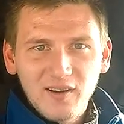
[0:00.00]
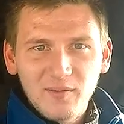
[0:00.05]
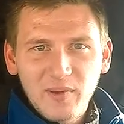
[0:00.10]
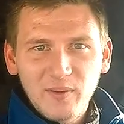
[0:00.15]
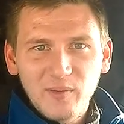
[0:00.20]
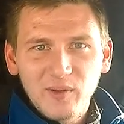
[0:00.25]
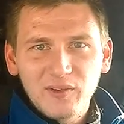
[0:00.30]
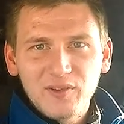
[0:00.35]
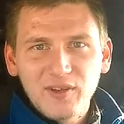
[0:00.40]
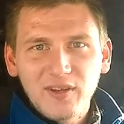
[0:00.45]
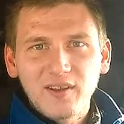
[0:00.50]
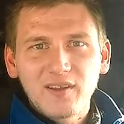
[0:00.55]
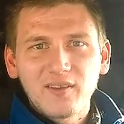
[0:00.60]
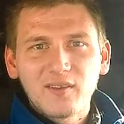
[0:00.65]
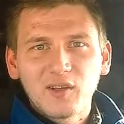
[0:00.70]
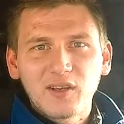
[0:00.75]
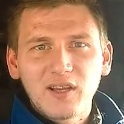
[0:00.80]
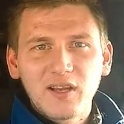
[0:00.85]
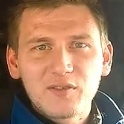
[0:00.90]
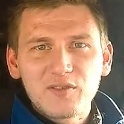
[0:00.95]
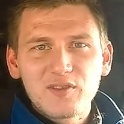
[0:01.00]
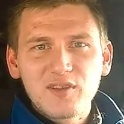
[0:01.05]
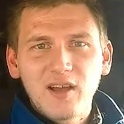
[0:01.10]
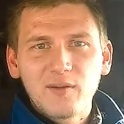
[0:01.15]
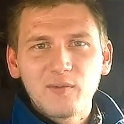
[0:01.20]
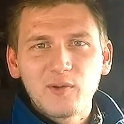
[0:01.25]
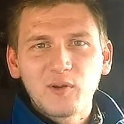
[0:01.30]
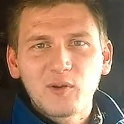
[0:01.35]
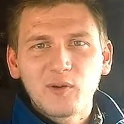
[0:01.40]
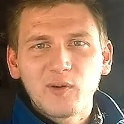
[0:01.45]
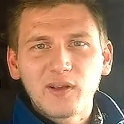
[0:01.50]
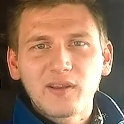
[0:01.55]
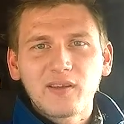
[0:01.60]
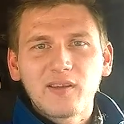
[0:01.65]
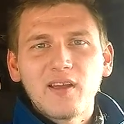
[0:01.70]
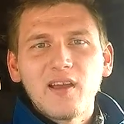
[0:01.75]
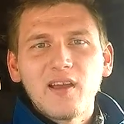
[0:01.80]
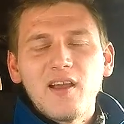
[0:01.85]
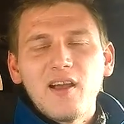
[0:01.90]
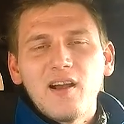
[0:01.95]
Maybe I'll take a look outside real quick
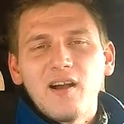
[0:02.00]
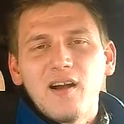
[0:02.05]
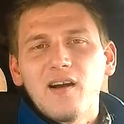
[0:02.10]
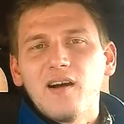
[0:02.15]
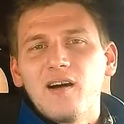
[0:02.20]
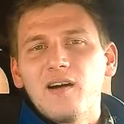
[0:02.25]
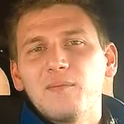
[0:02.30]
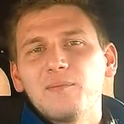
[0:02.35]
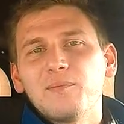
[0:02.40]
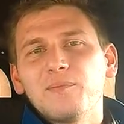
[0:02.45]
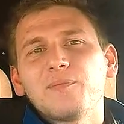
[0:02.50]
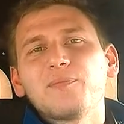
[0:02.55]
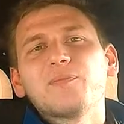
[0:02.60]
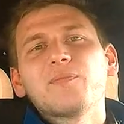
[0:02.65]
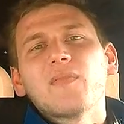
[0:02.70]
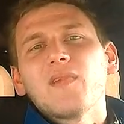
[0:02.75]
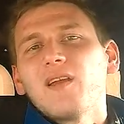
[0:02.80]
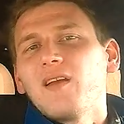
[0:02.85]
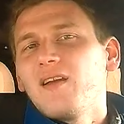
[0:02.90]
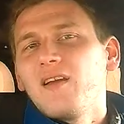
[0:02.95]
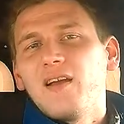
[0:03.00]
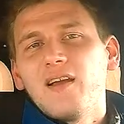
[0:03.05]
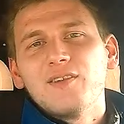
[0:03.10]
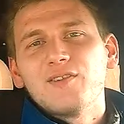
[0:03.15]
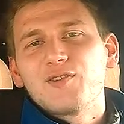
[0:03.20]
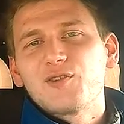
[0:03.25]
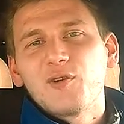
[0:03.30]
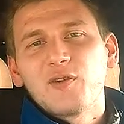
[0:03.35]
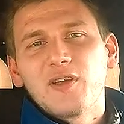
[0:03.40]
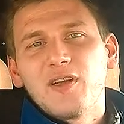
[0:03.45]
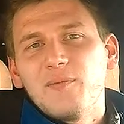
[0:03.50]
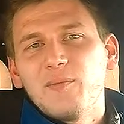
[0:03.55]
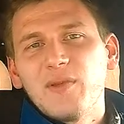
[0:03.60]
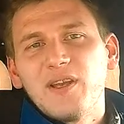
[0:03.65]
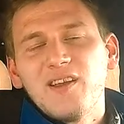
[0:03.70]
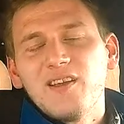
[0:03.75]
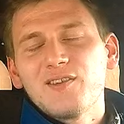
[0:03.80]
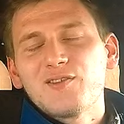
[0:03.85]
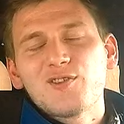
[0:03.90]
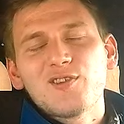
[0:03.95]
and show you. I
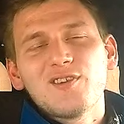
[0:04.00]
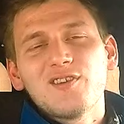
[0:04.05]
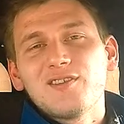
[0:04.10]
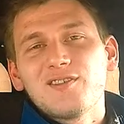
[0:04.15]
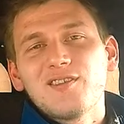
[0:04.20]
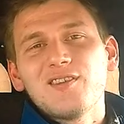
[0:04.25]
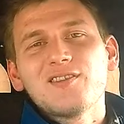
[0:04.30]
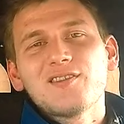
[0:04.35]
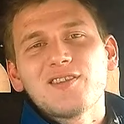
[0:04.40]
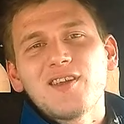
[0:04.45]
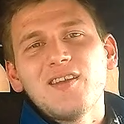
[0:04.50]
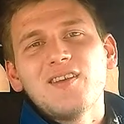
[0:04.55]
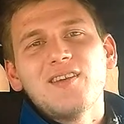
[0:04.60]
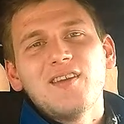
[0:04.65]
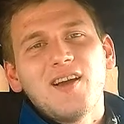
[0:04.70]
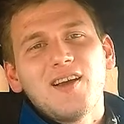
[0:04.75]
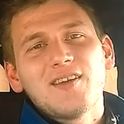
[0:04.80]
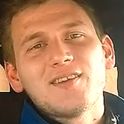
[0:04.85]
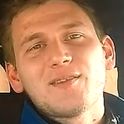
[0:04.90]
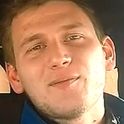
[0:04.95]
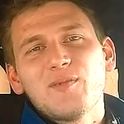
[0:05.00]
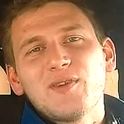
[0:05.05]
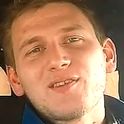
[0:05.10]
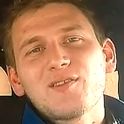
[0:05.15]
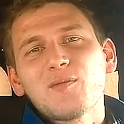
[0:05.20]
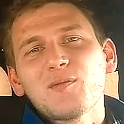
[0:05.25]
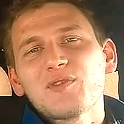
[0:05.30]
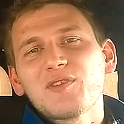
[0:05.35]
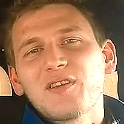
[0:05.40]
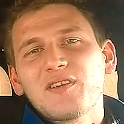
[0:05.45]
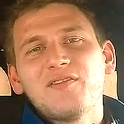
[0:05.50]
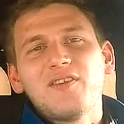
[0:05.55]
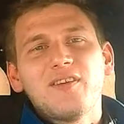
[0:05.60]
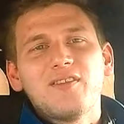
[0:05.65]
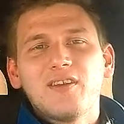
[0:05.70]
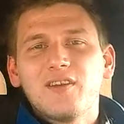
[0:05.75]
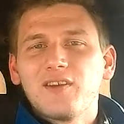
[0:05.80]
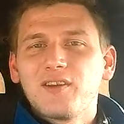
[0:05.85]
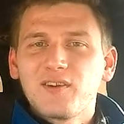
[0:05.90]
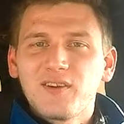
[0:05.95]
mean, it's getting nice. I mean, it's almost like
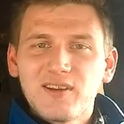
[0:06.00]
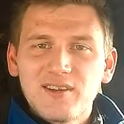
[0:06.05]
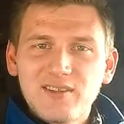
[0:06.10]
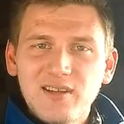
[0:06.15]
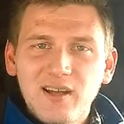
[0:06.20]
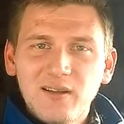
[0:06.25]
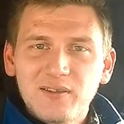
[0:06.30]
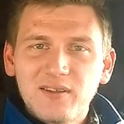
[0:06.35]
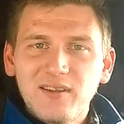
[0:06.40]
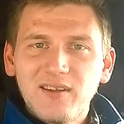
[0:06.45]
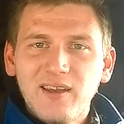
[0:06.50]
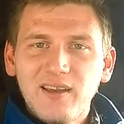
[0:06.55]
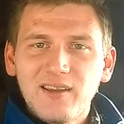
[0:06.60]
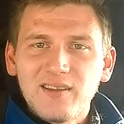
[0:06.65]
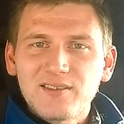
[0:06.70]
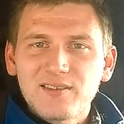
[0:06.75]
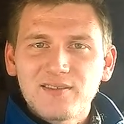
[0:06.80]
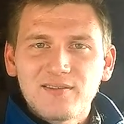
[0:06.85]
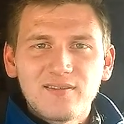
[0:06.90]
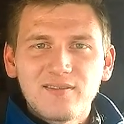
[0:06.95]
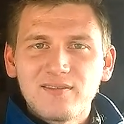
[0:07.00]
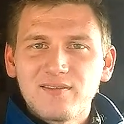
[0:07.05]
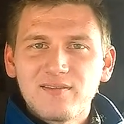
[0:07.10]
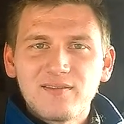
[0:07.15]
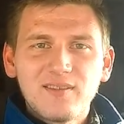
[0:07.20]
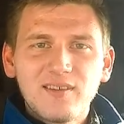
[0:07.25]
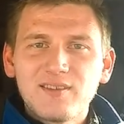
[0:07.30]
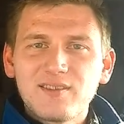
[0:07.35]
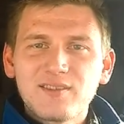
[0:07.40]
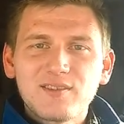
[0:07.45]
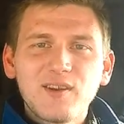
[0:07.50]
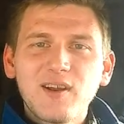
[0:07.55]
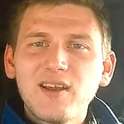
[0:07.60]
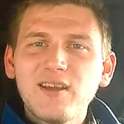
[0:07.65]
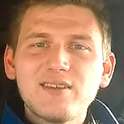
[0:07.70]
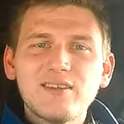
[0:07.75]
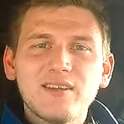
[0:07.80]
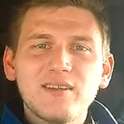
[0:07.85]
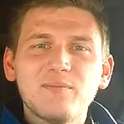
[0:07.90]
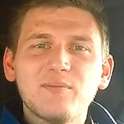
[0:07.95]
50 degrees out today. It's
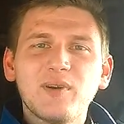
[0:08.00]
crazy.